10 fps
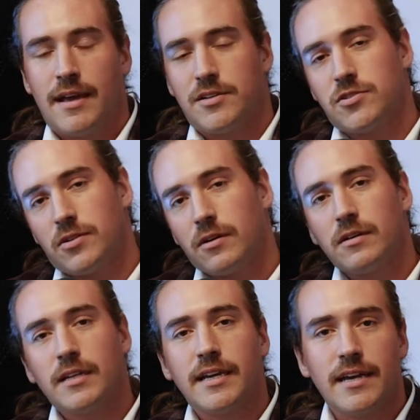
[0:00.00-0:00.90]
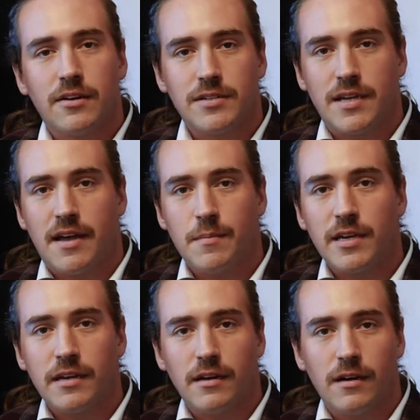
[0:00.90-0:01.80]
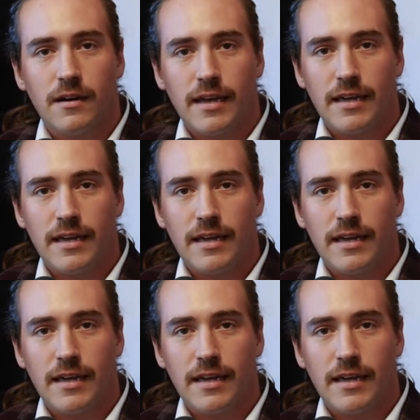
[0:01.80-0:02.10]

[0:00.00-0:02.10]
And certainly in our time here